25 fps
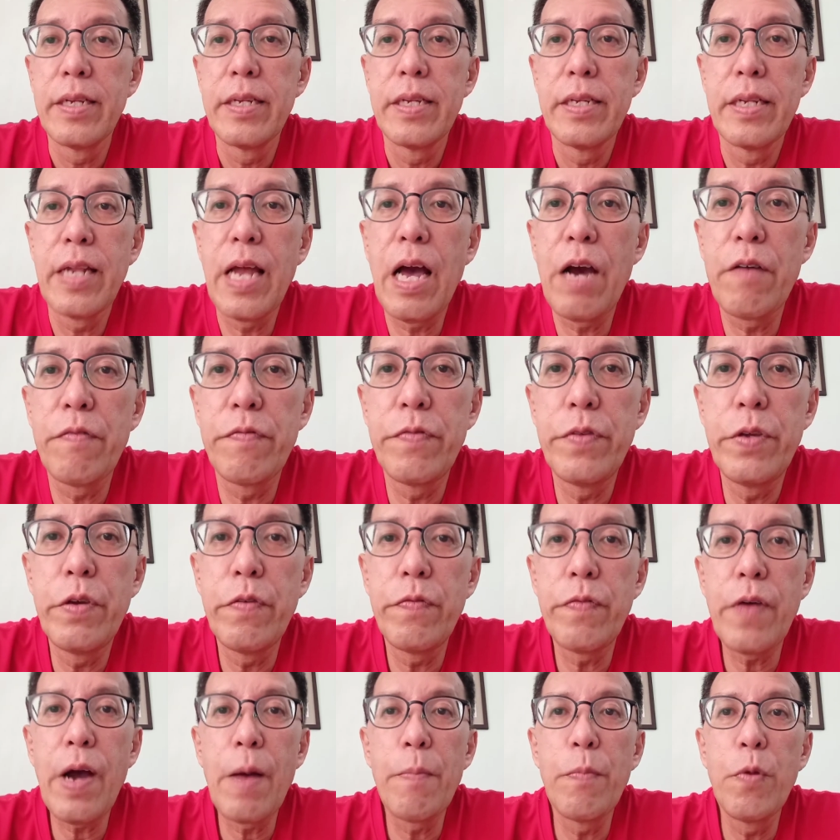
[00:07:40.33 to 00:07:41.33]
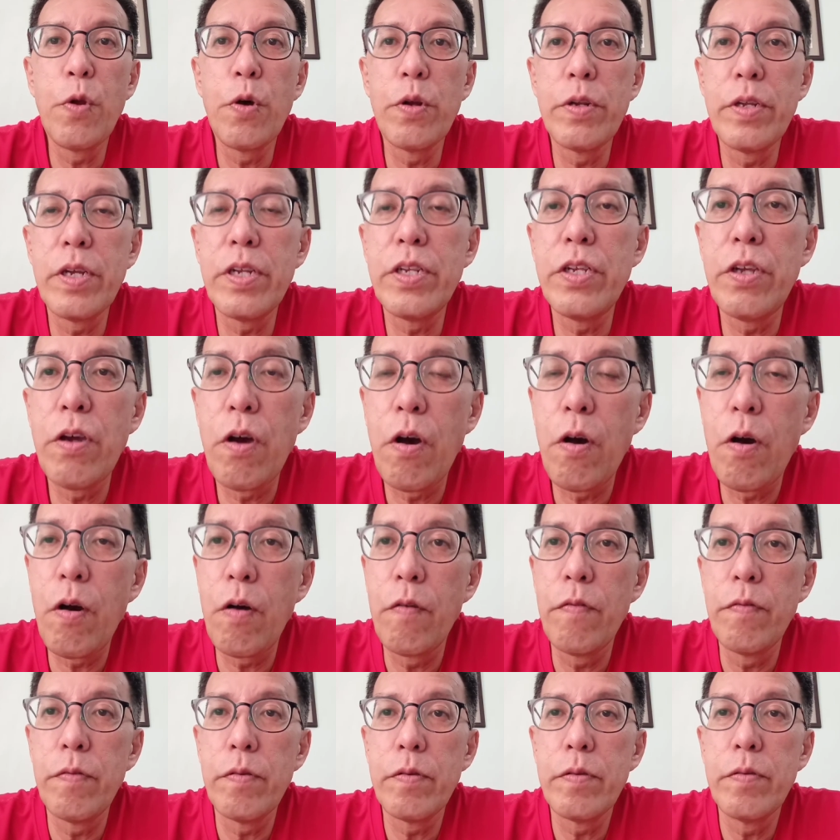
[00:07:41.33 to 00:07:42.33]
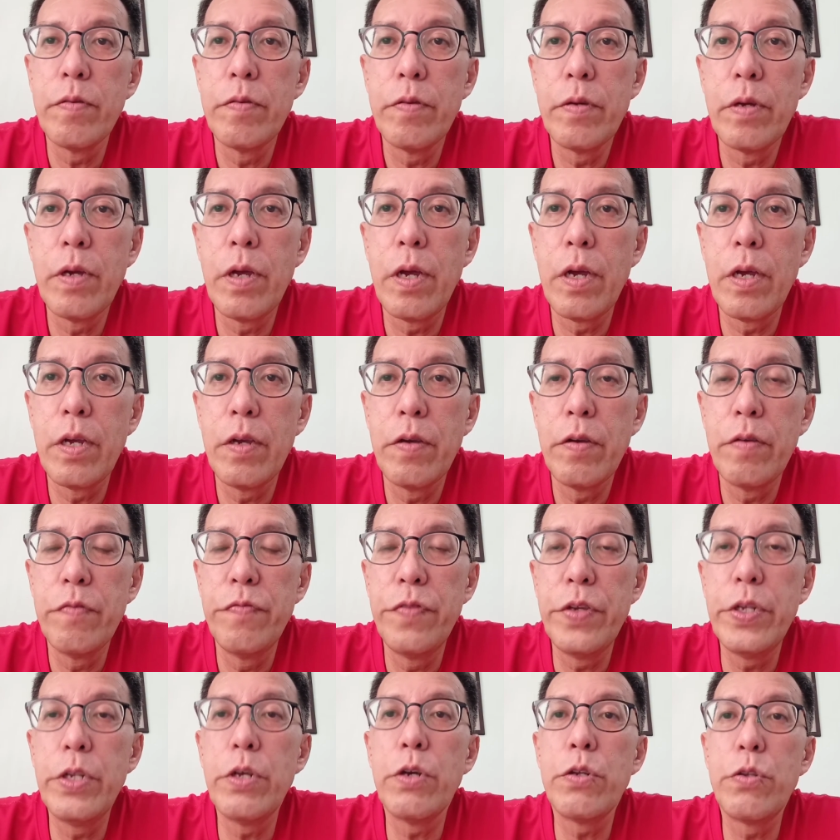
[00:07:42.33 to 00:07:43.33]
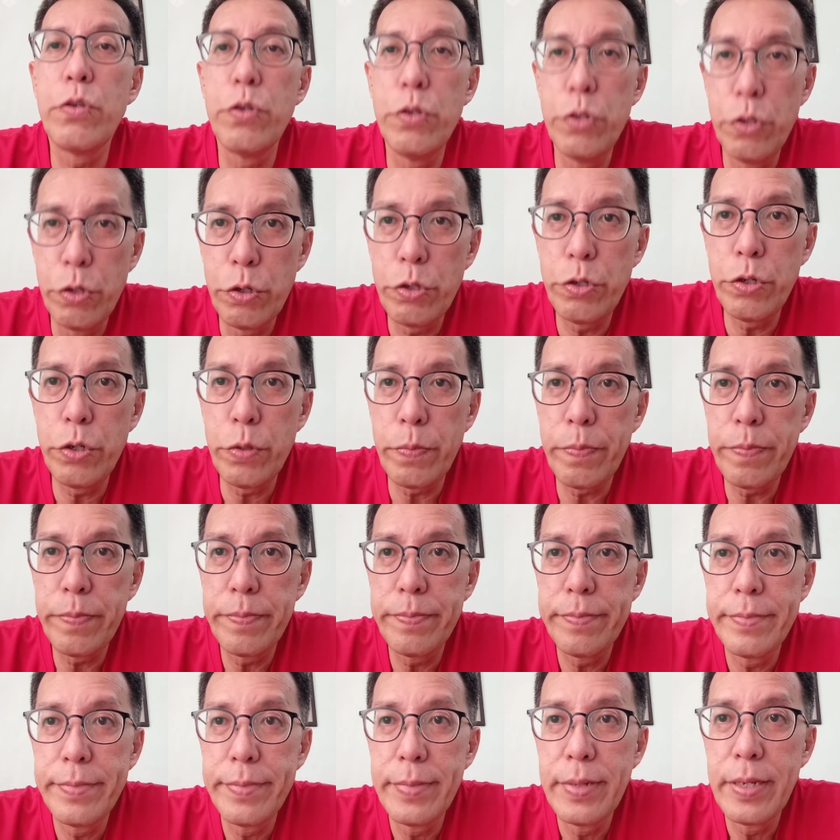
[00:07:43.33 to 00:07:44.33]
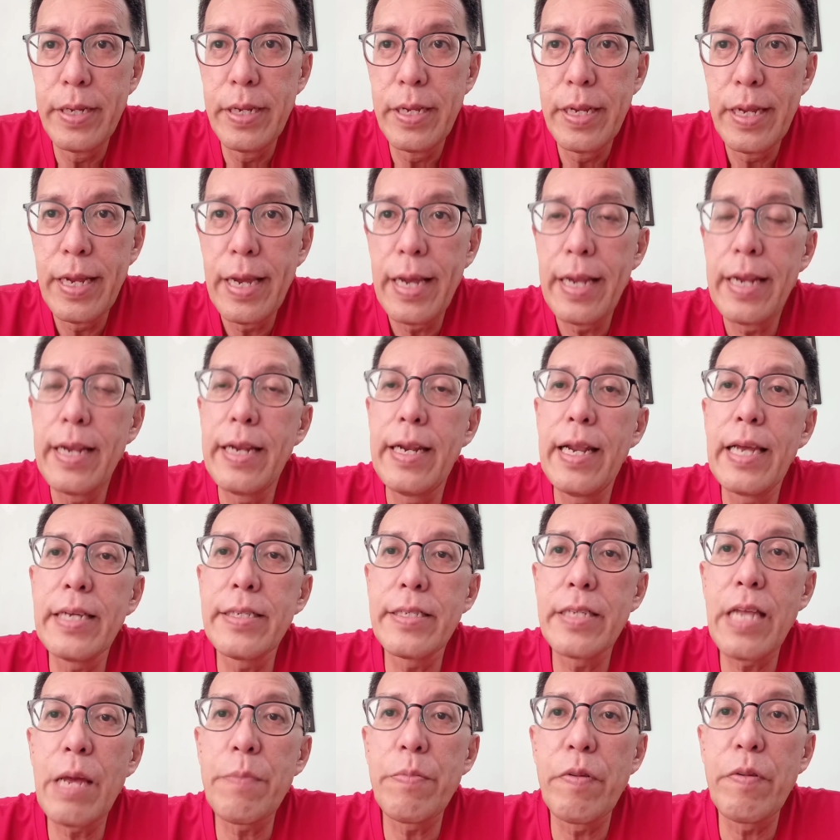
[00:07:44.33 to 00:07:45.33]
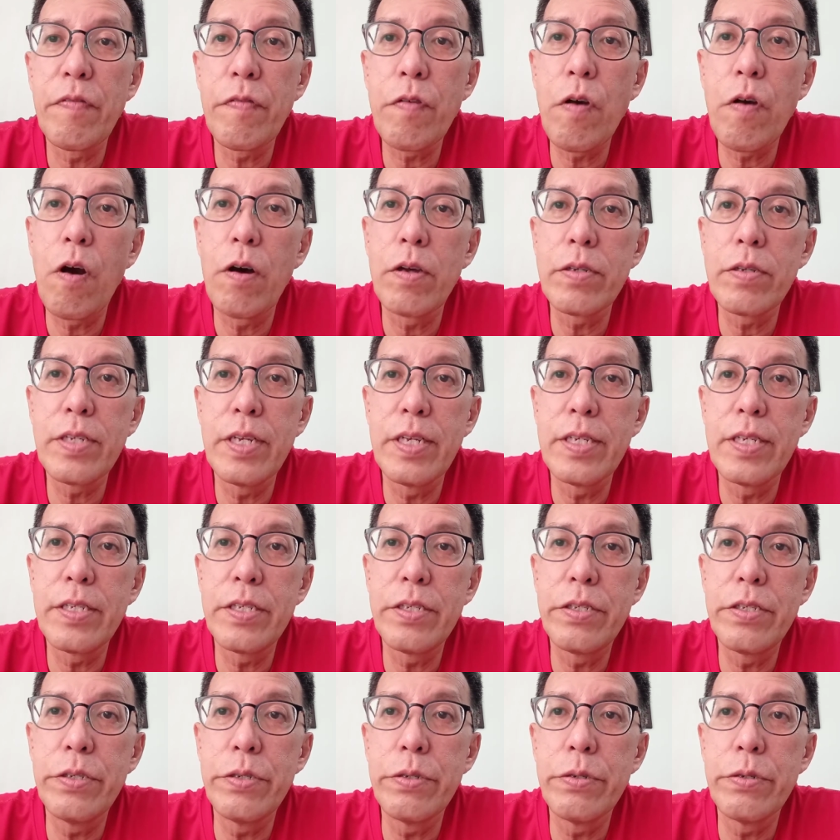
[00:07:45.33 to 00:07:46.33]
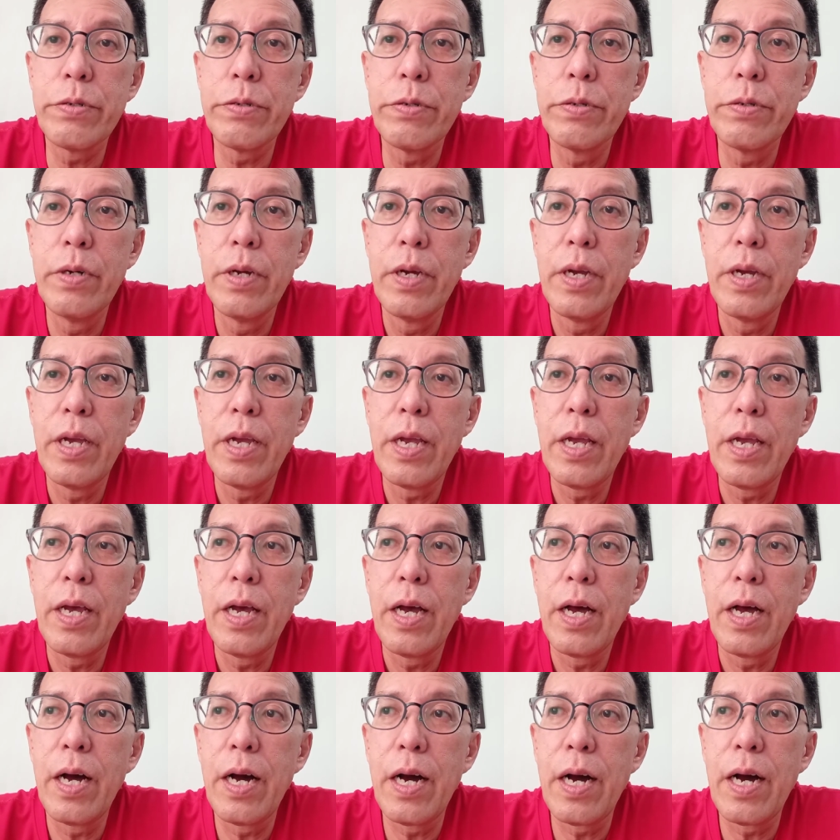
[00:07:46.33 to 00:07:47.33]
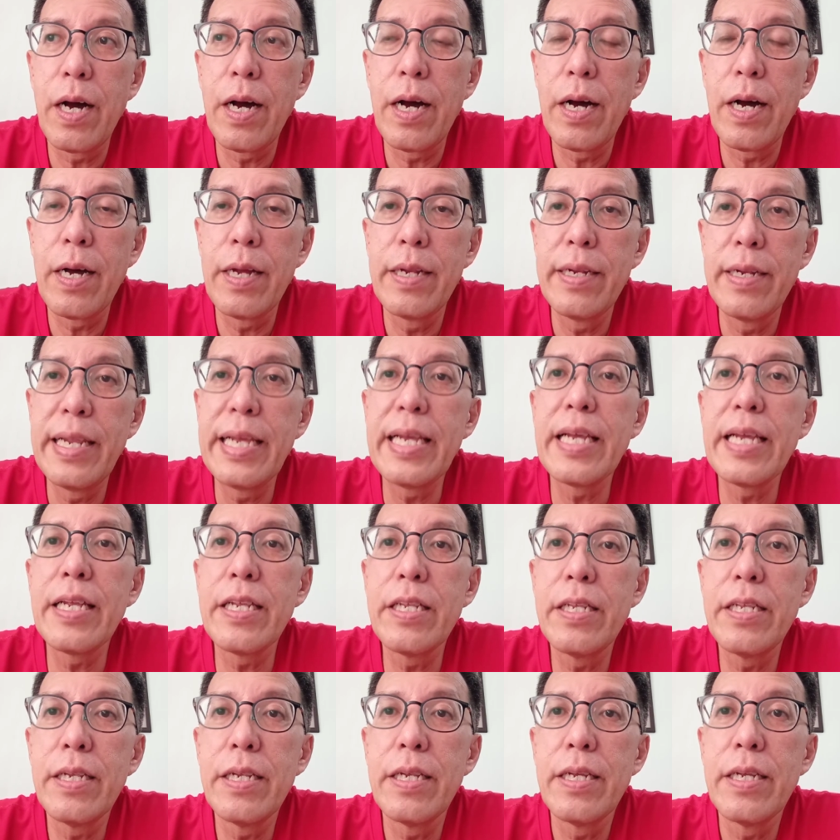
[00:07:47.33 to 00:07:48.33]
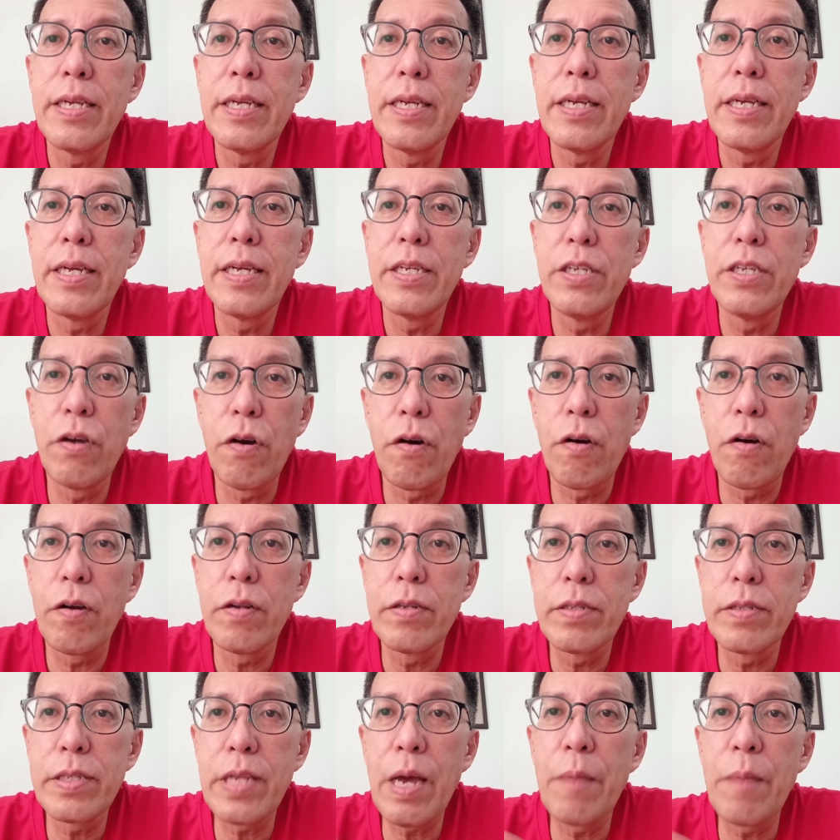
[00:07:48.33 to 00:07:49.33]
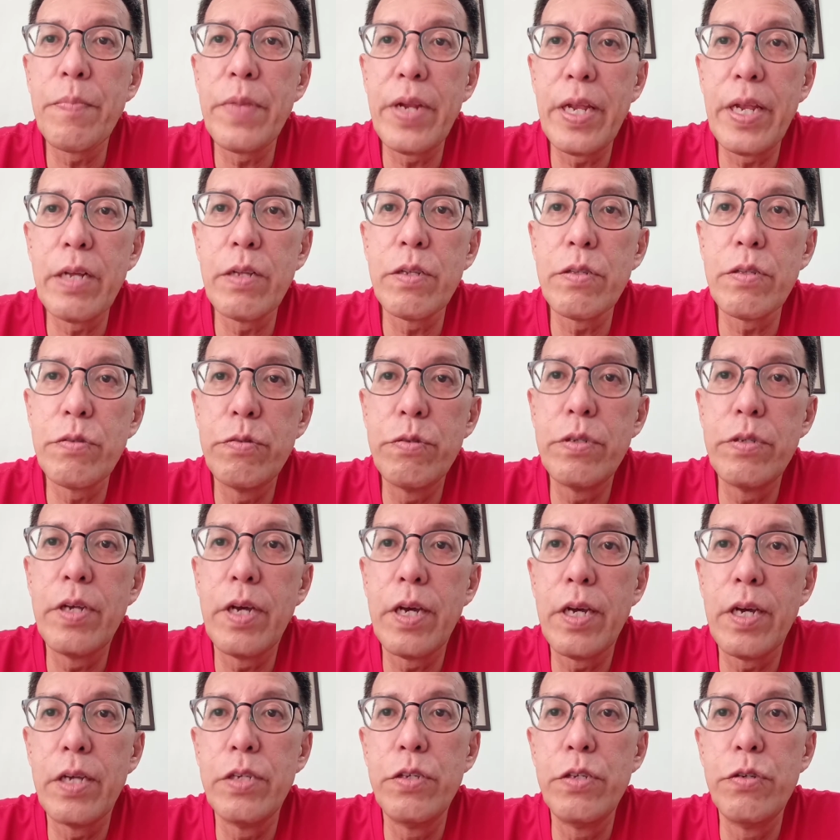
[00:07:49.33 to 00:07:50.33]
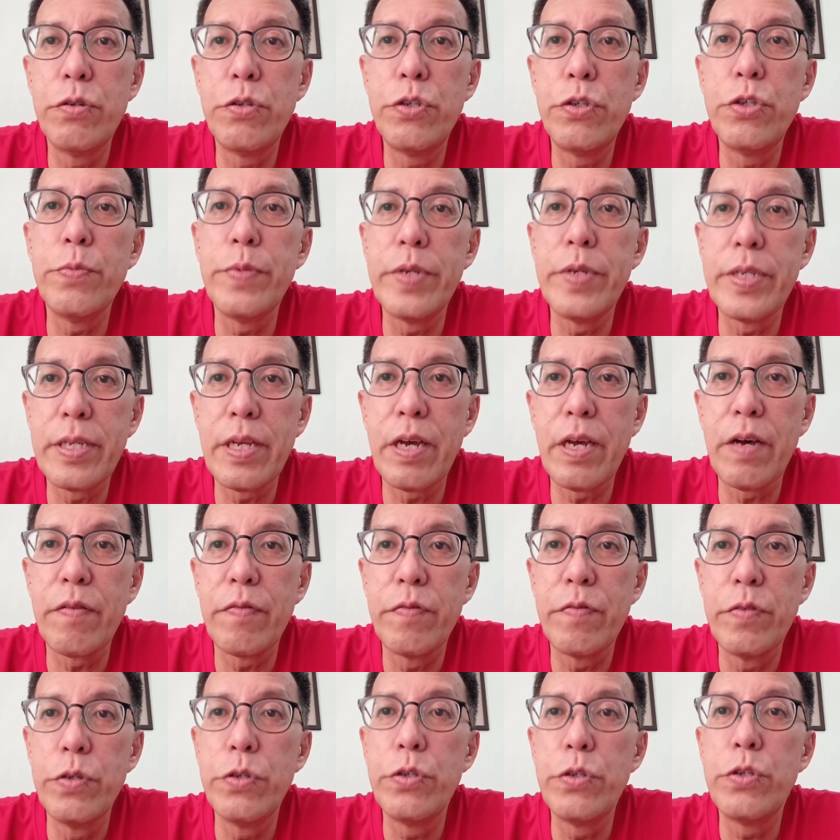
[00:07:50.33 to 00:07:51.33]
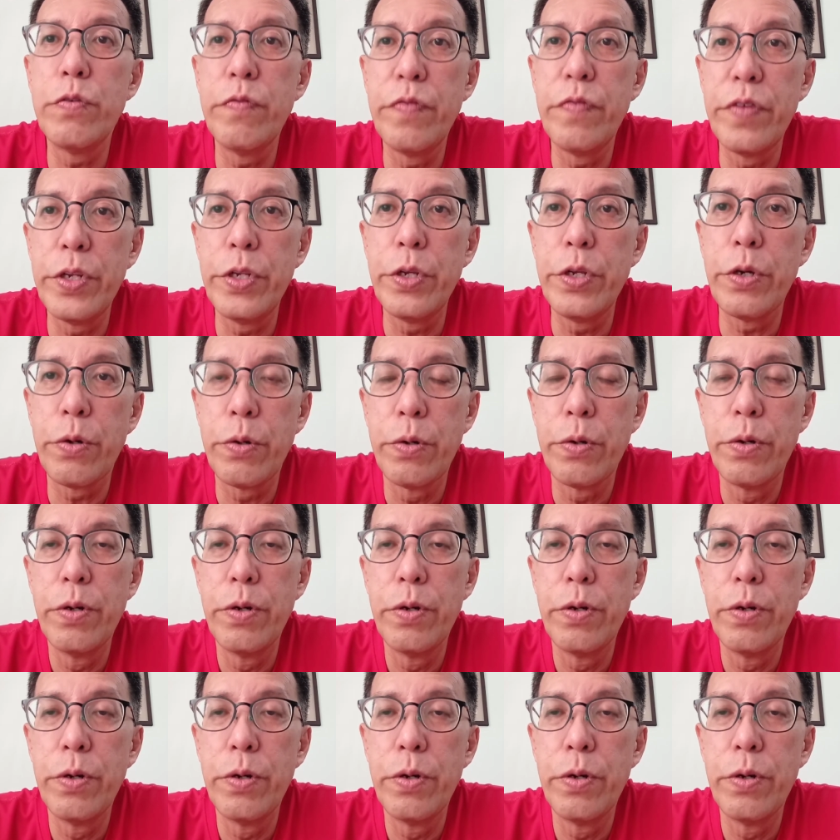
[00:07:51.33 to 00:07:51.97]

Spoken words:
Now you've uploaded your video to YouTube. The next step, of course, is to link your thumbnail to the YouTube video.